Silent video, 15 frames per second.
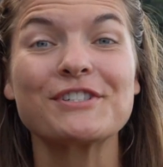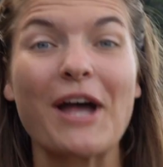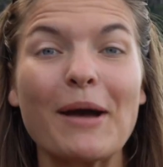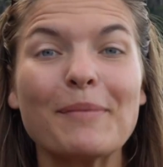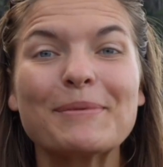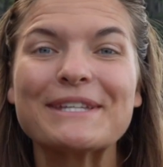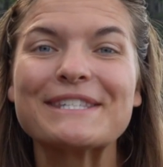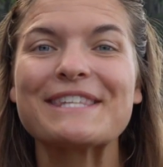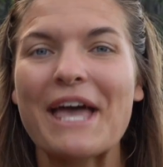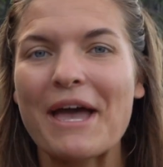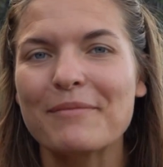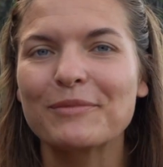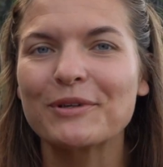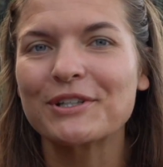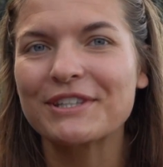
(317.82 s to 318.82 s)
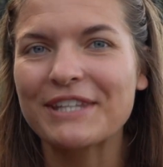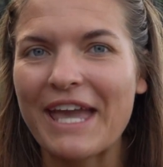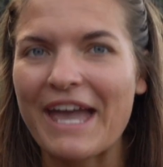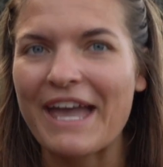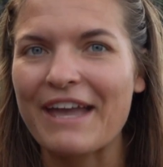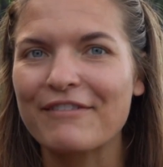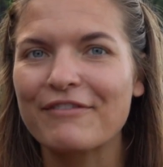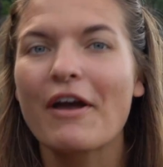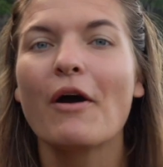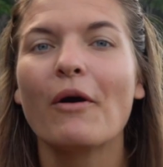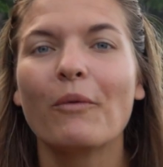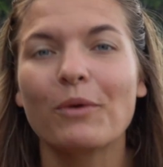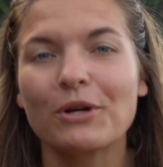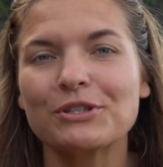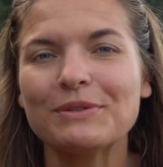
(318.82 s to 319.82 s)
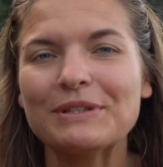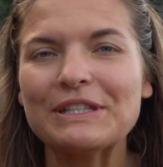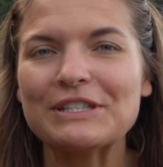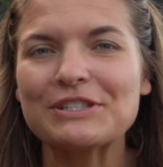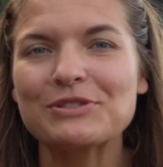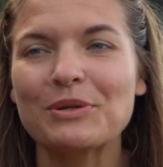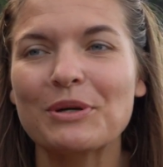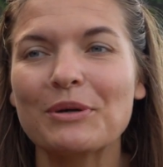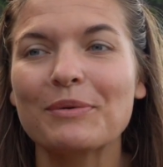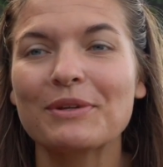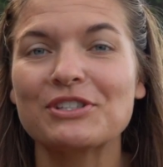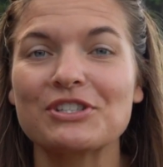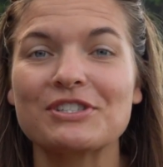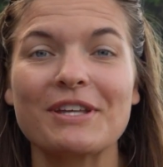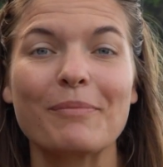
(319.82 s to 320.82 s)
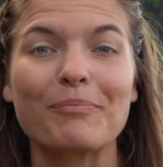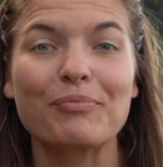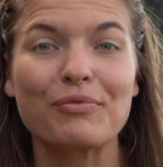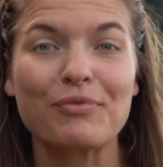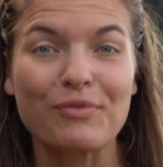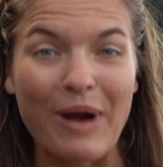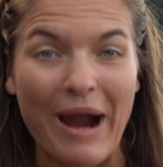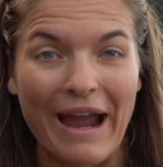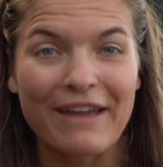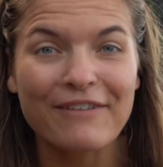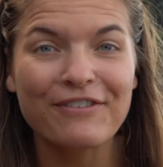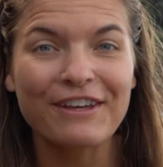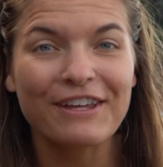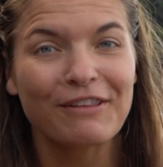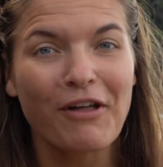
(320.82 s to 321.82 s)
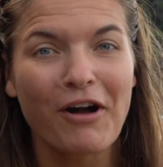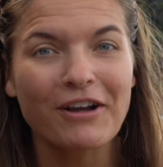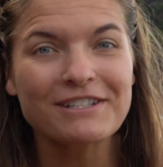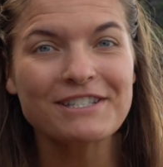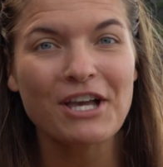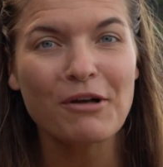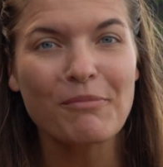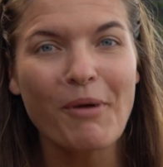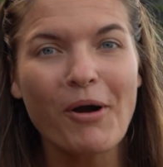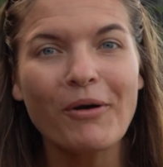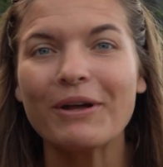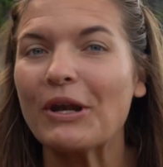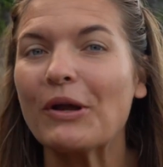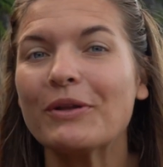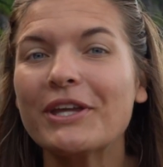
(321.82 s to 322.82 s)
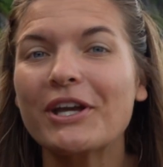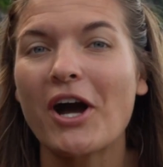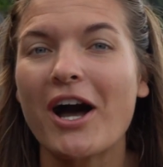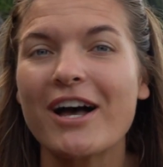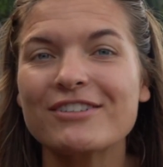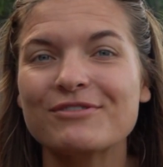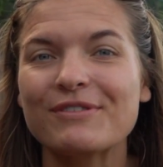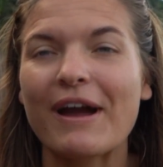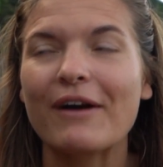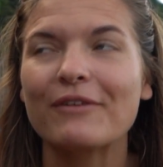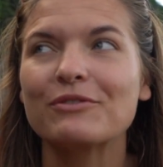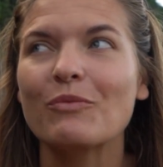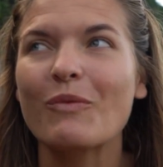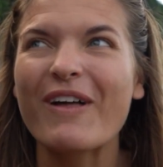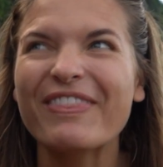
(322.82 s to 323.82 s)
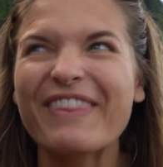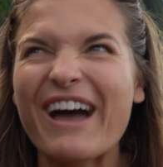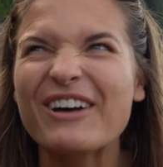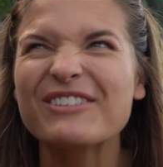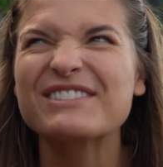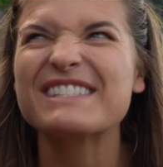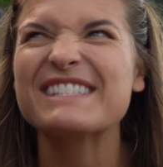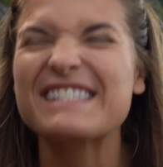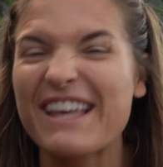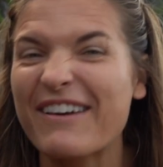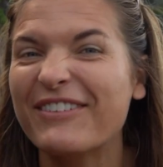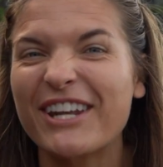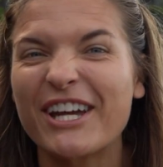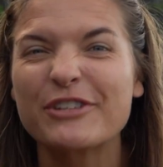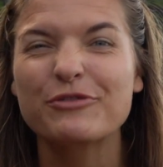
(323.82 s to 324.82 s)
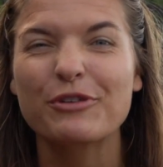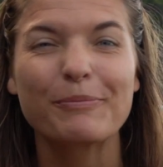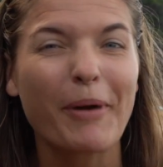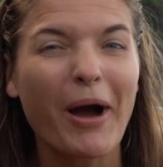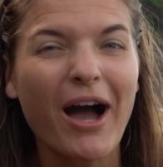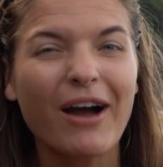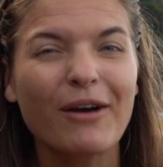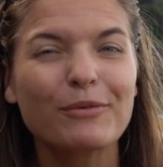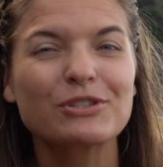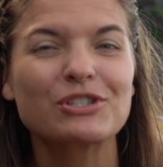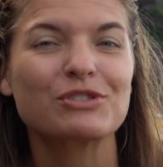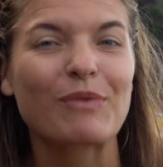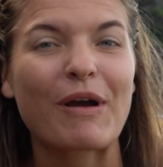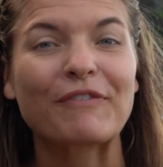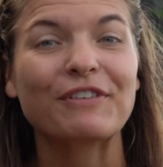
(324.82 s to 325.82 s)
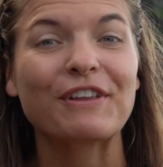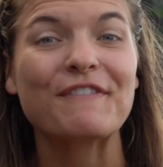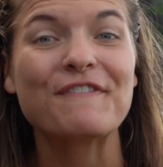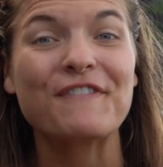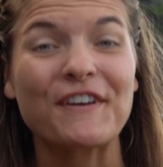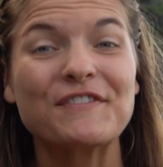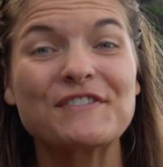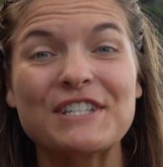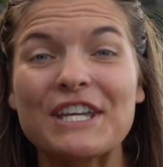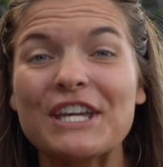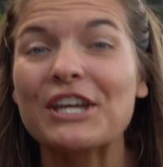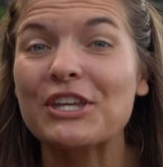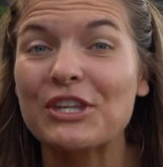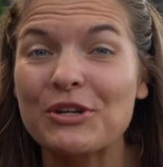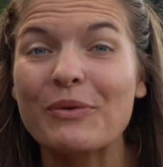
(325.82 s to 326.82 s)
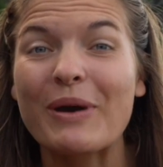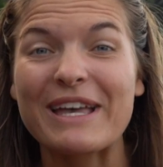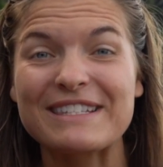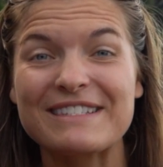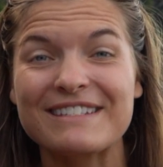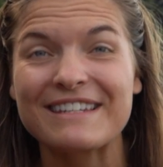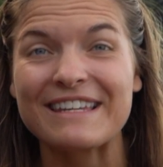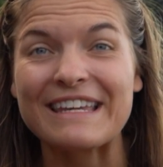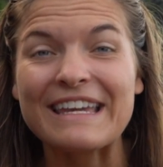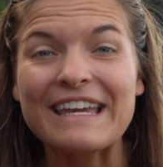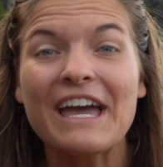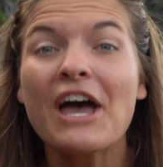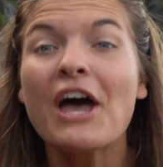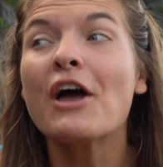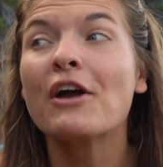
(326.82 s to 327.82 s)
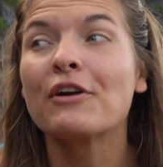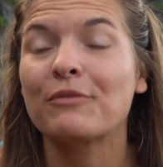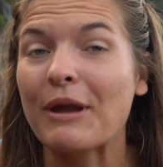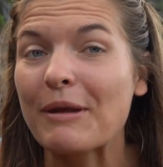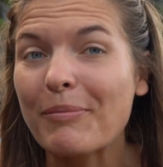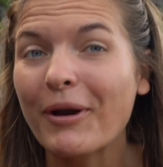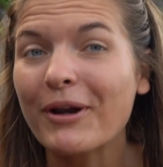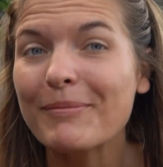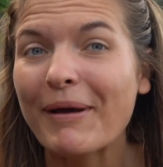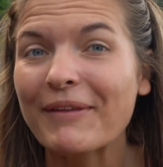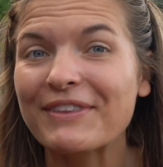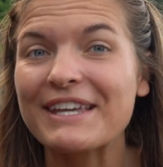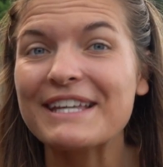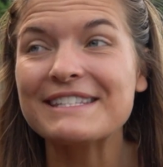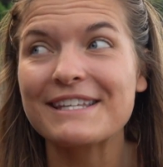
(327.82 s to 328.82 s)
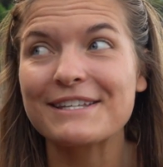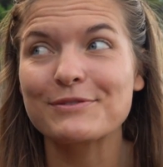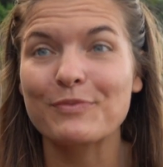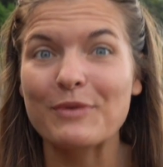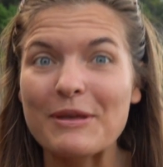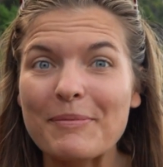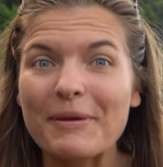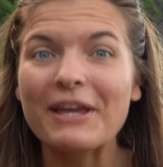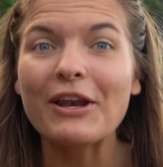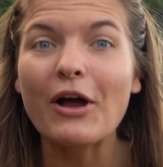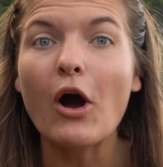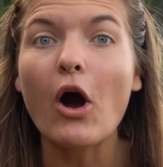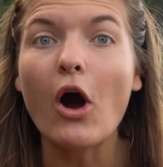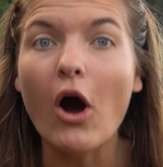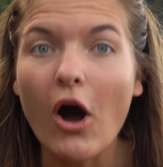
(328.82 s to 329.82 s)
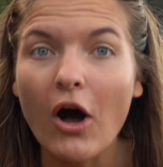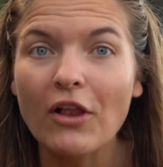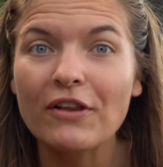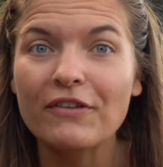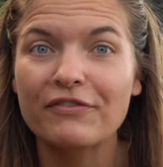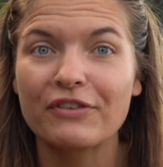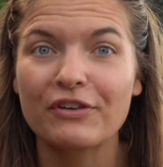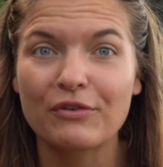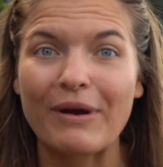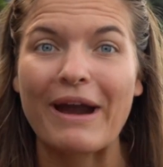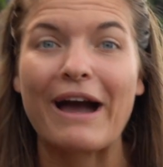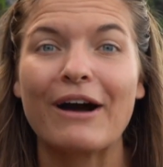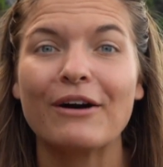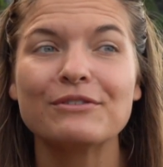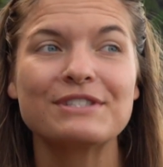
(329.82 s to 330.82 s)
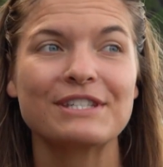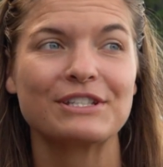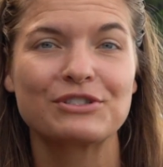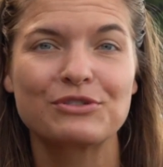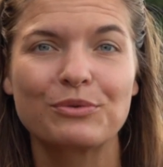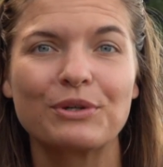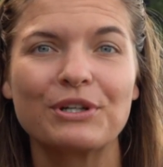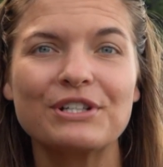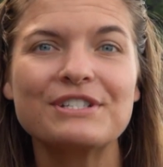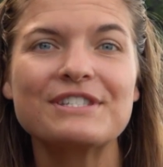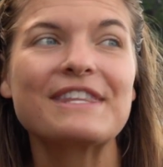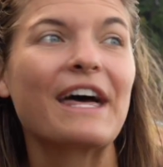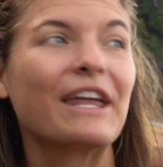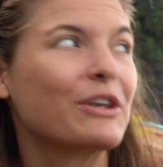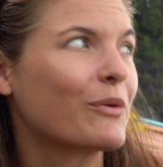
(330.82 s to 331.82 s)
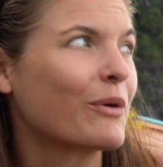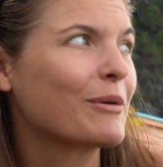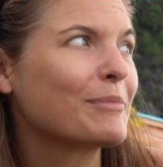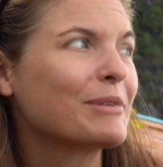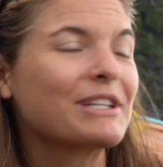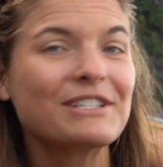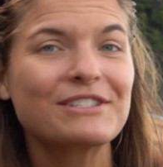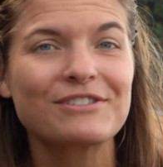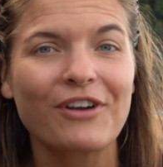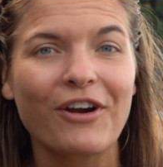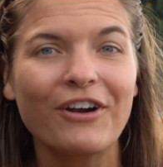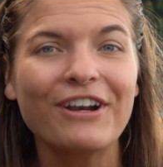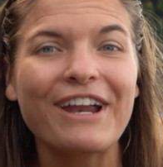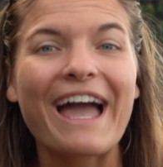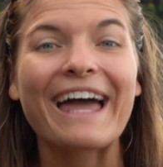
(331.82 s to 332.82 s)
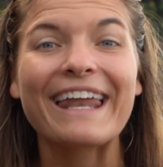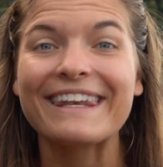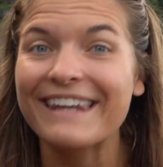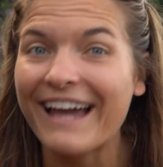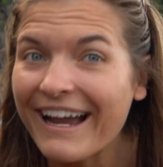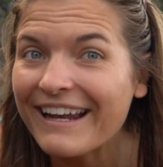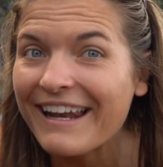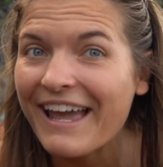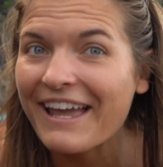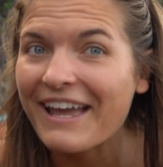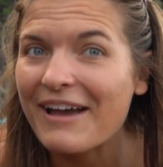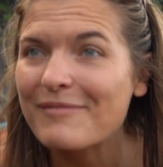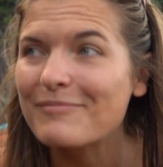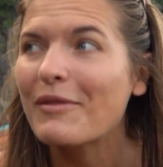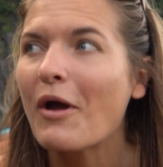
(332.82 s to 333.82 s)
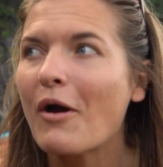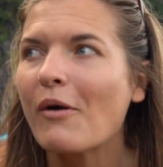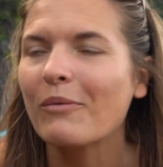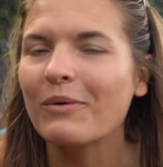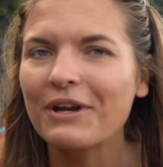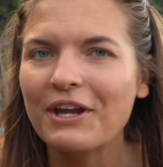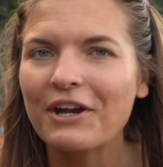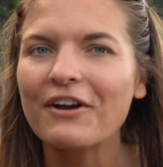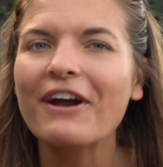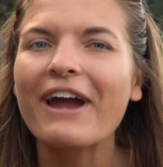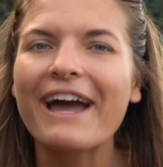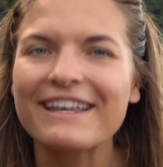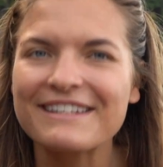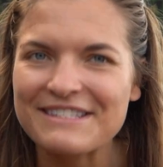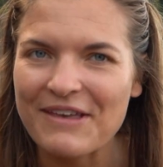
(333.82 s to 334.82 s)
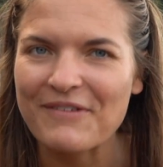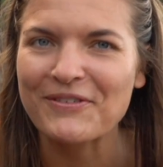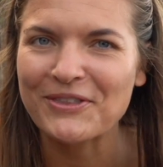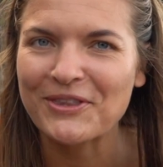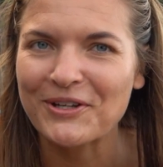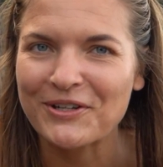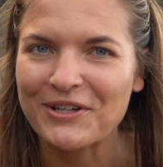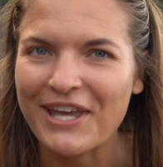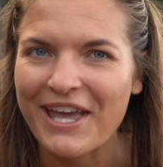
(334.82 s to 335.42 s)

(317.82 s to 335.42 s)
stop is Emerald Cave. We're doing this tour with just a private longtail boat. It only costs around 1,700 baht, which is roughly 50 USD. Great part about this is we beat all of the crowds and tours that normally start at 9 a.m. We're here at 7:30